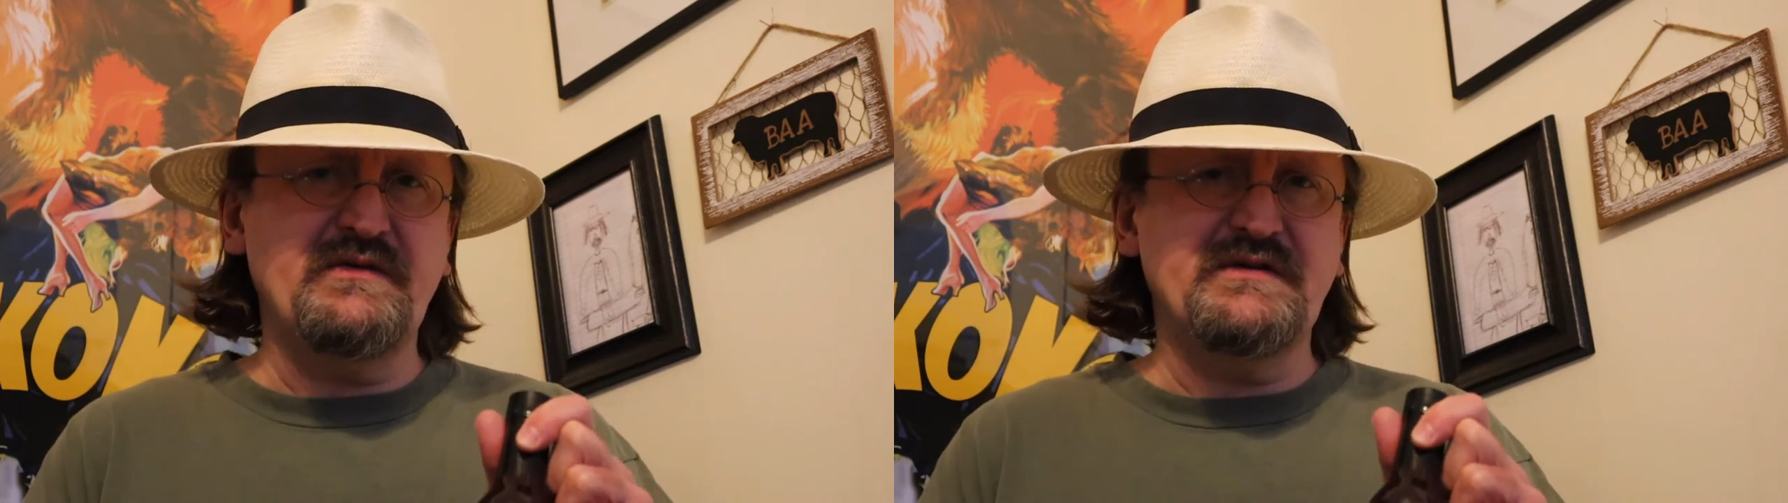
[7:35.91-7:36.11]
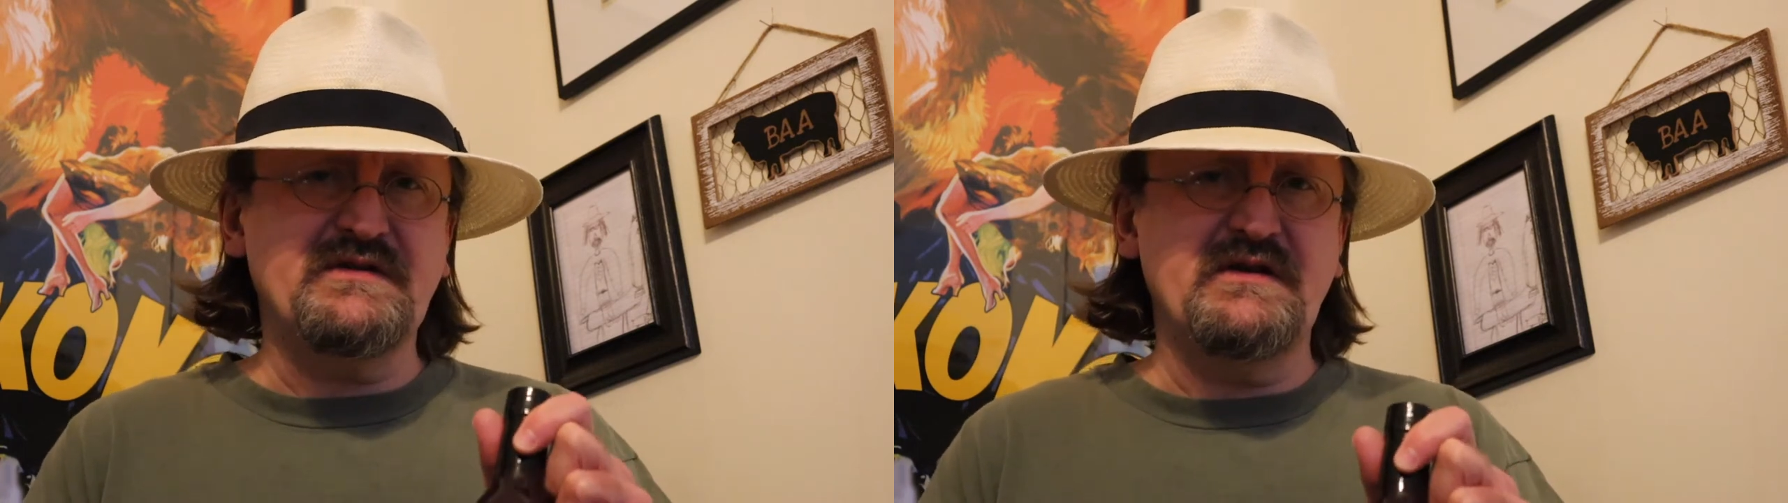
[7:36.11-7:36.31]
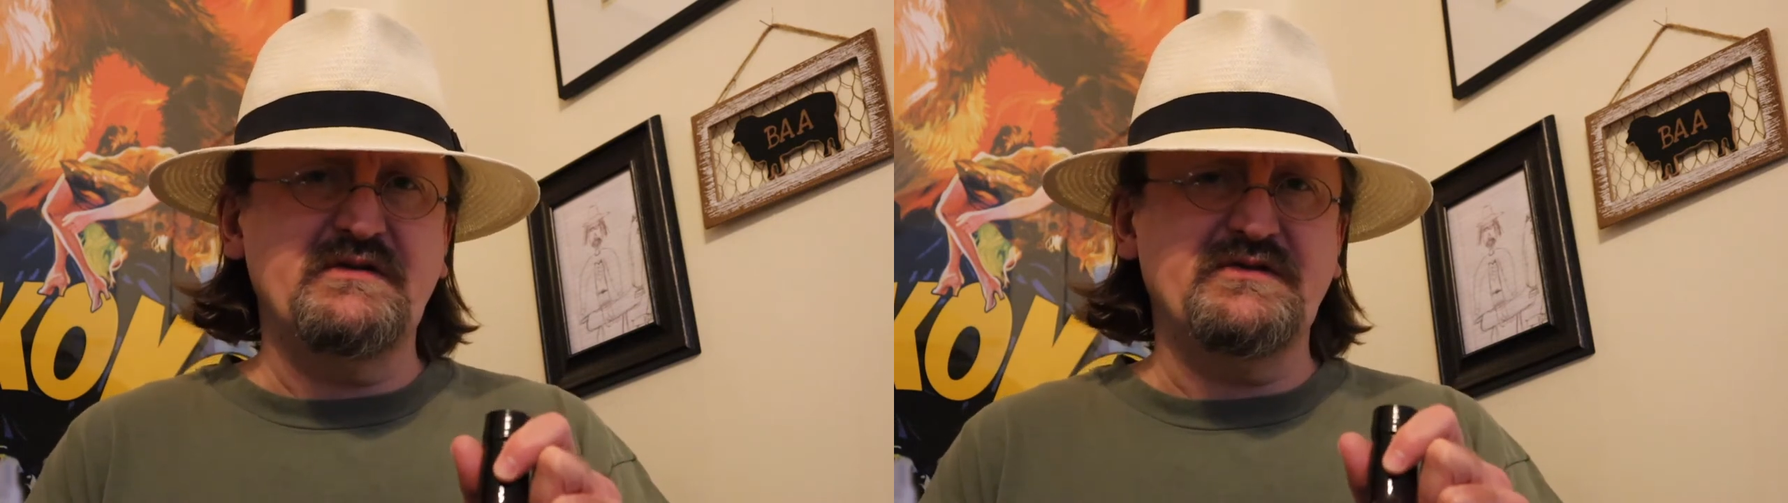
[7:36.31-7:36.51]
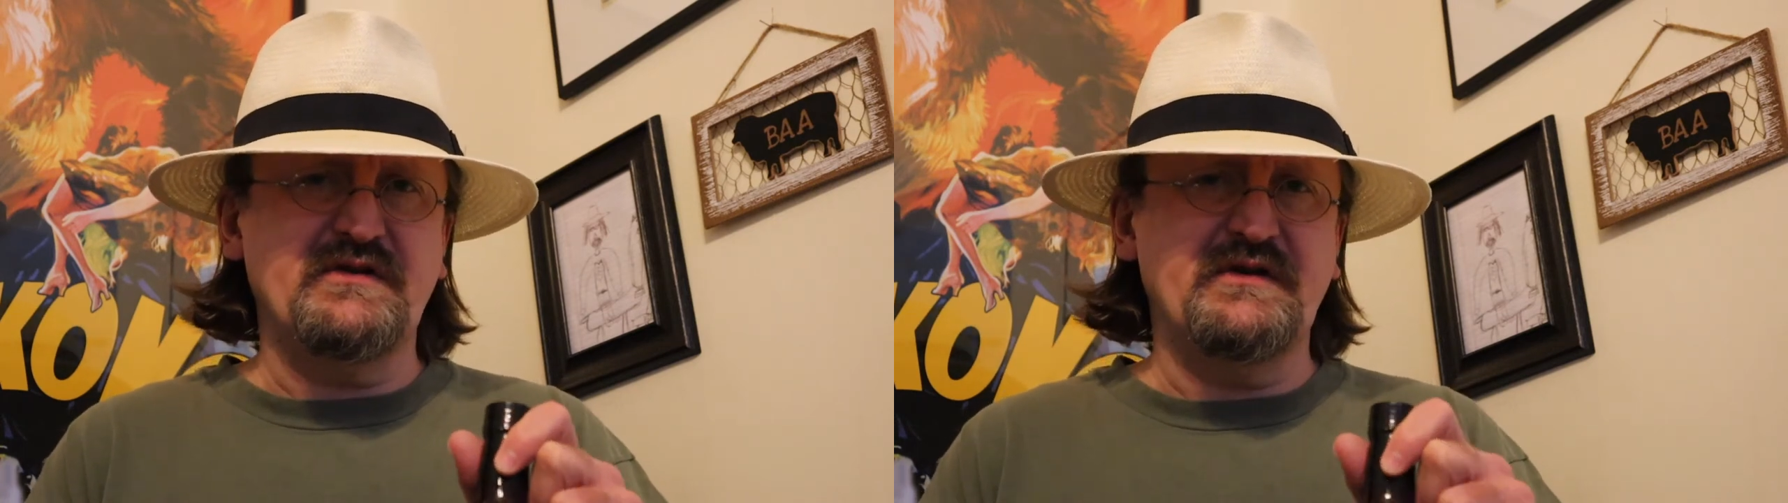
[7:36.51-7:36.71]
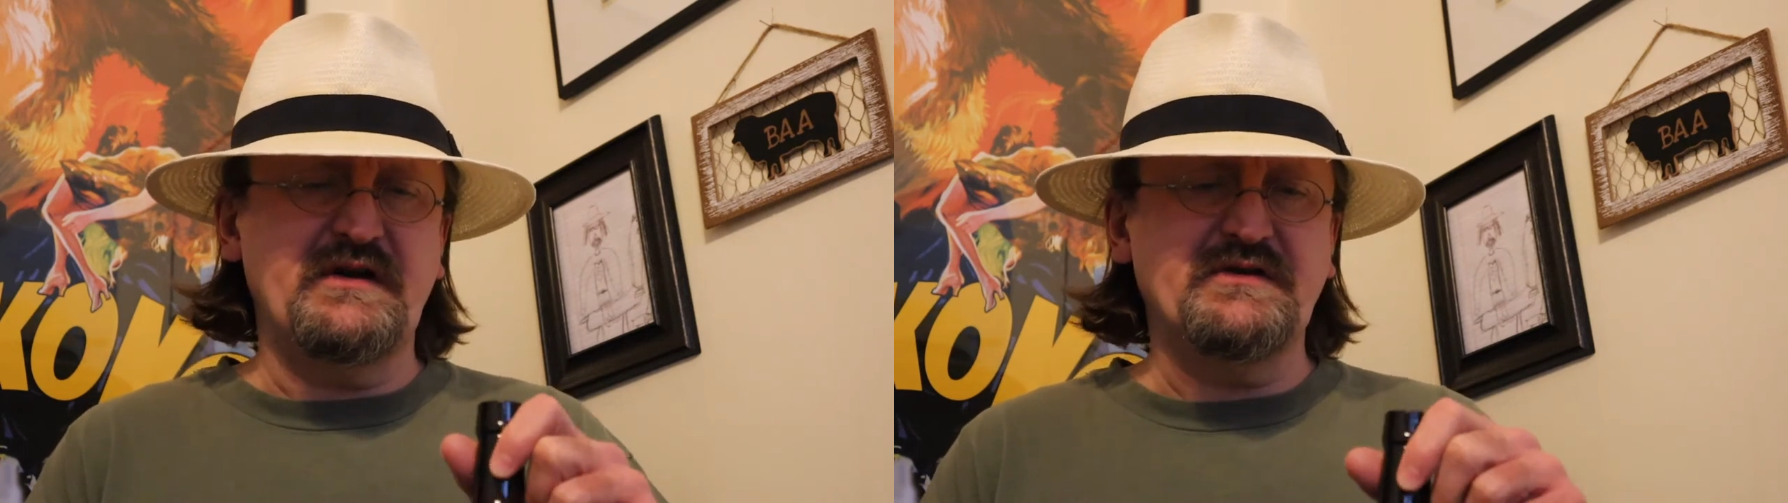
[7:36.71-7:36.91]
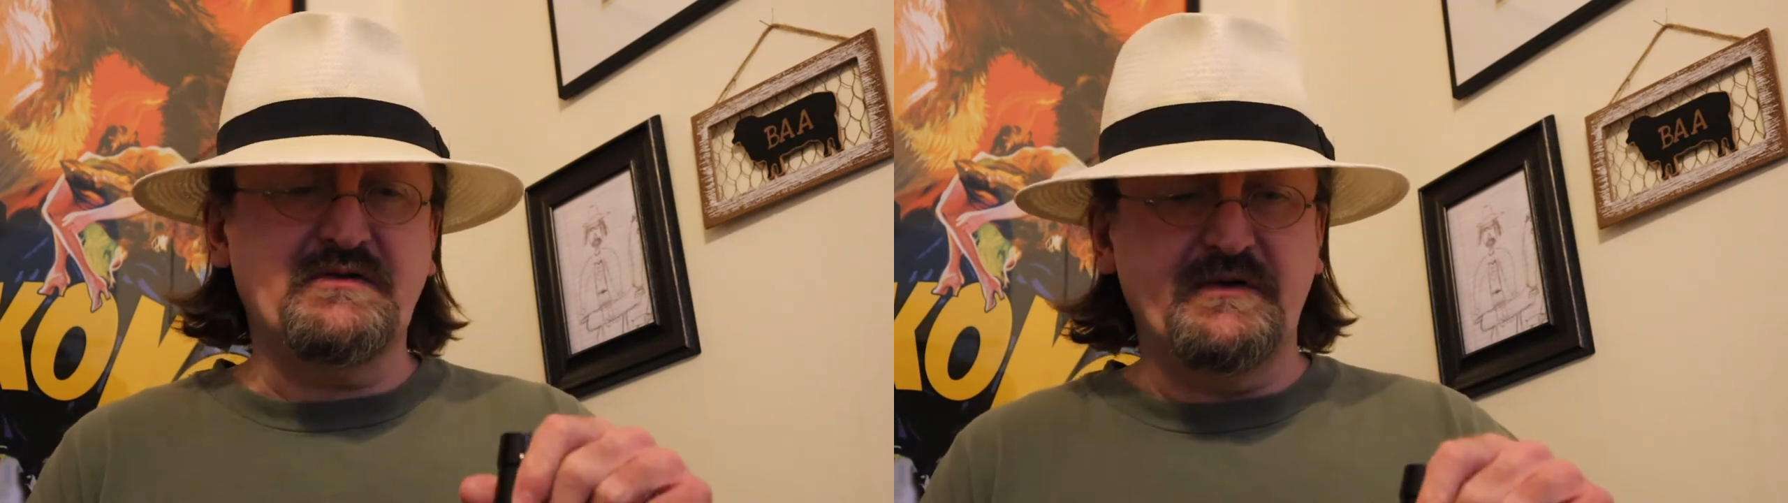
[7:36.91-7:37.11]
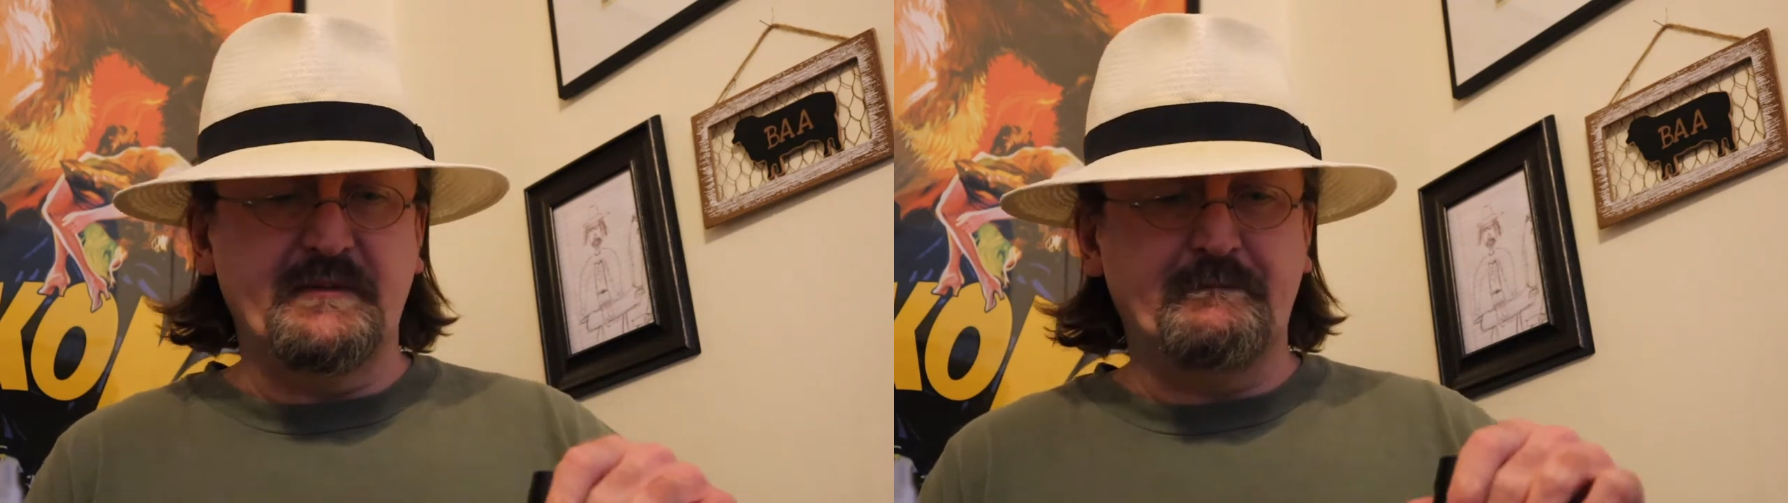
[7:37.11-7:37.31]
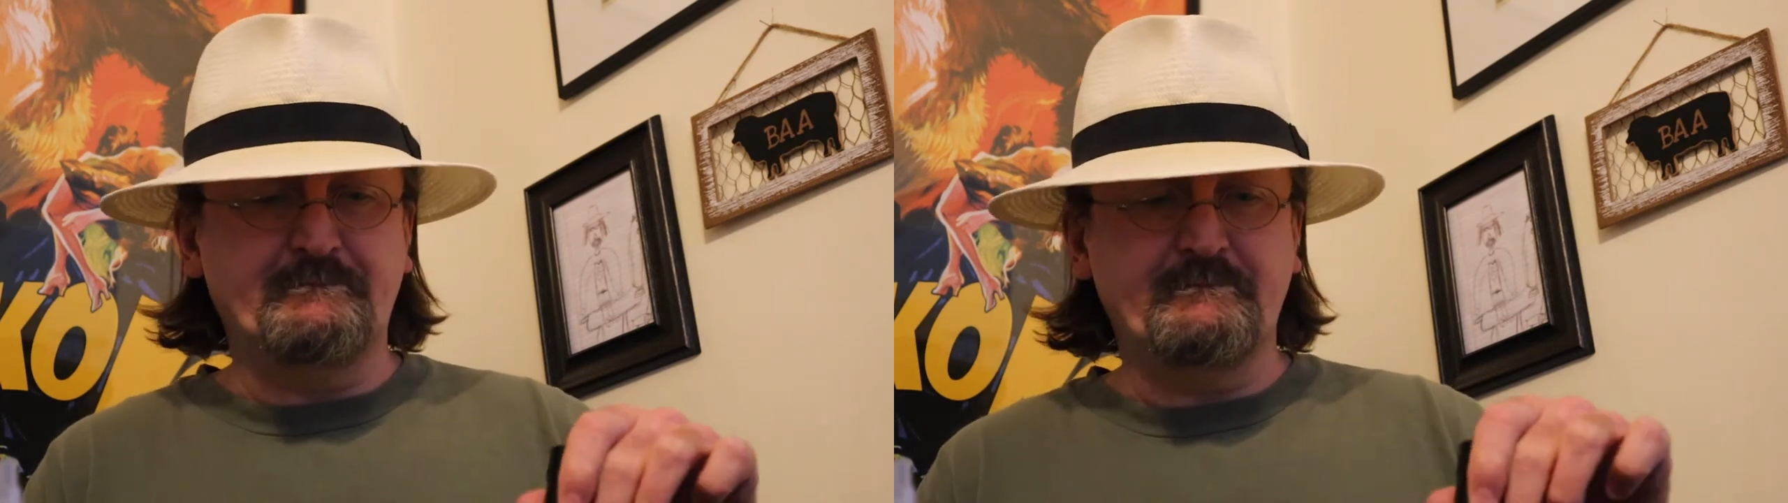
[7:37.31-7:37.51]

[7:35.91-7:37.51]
this goes on ice cream.